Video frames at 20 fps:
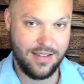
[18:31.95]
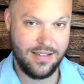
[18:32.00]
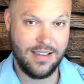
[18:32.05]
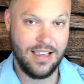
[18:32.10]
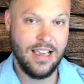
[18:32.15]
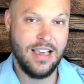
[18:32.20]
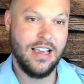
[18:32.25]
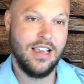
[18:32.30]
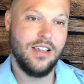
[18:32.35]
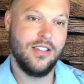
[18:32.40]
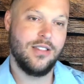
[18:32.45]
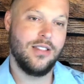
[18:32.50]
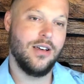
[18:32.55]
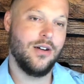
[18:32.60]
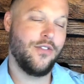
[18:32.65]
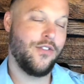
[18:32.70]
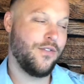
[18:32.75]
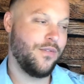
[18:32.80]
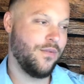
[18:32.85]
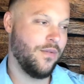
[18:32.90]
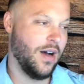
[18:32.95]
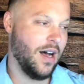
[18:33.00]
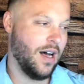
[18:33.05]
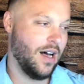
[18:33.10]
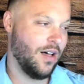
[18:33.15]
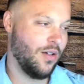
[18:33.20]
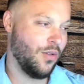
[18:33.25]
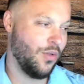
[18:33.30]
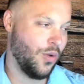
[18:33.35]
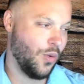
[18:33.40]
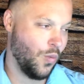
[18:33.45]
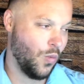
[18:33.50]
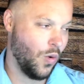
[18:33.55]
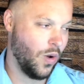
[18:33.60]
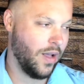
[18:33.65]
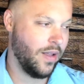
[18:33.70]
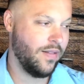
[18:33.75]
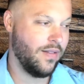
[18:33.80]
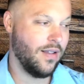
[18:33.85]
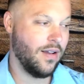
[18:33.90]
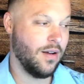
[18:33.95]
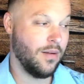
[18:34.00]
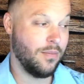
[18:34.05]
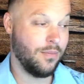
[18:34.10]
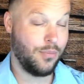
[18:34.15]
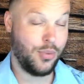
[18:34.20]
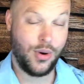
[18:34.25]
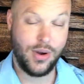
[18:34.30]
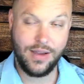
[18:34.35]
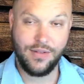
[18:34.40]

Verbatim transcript: The, uh, the one previous